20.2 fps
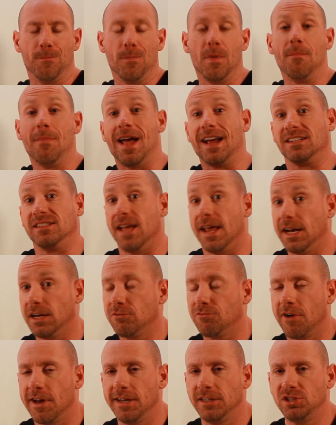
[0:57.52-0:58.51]

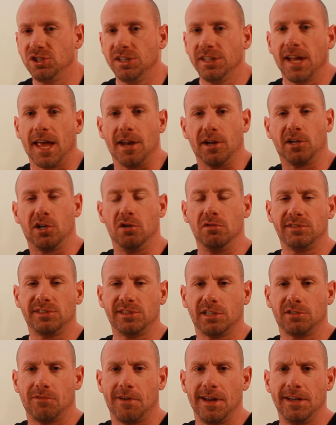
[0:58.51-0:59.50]
magnetic ranging and
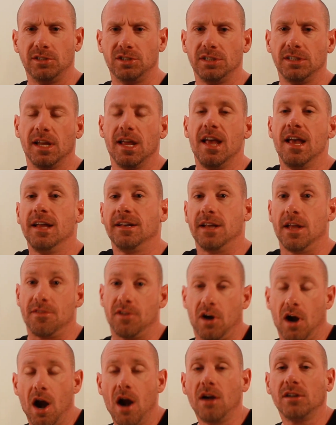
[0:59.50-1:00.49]
acoustic ranging. Now
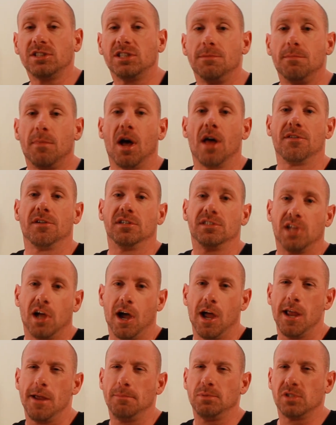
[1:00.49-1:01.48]
there are some other
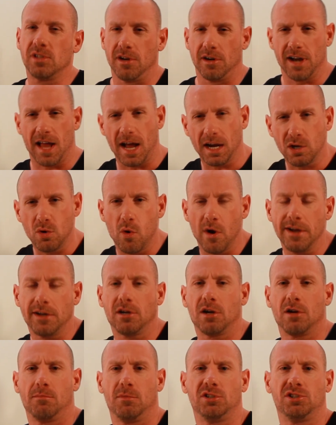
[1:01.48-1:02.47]
types, they're not quite
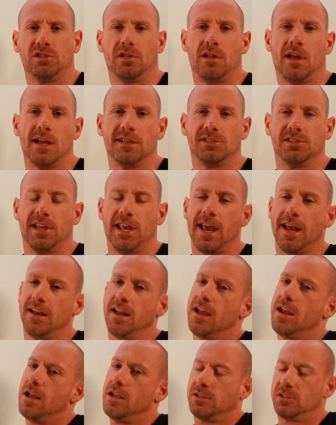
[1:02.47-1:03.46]
commercialized yet,
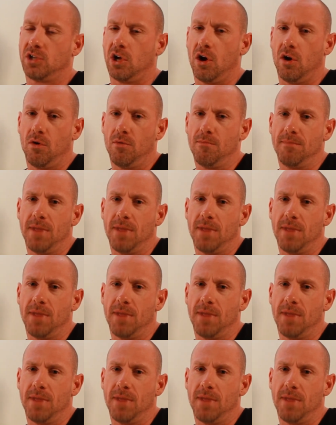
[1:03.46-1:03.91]
so